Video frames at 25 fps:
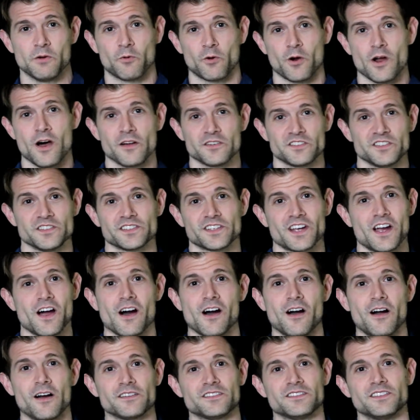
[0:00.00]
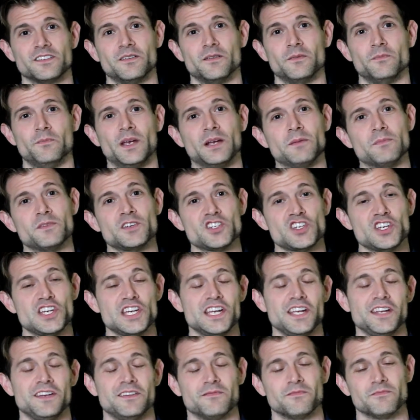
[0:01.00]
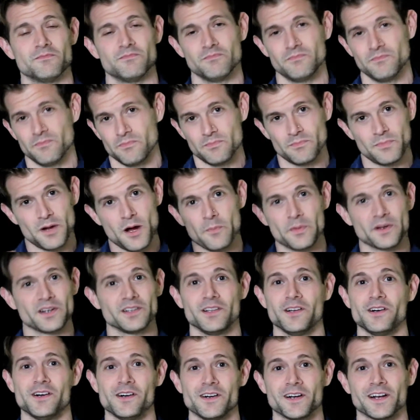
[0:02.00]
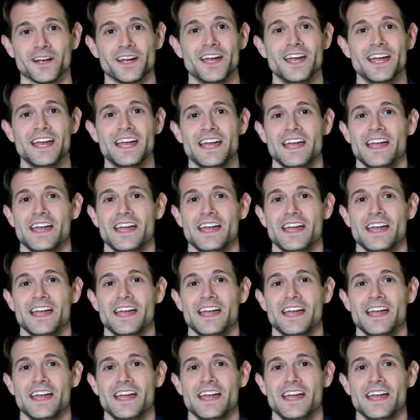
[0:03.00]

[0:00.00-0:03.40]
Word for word: and we're all just cogs in a big machine pumping along,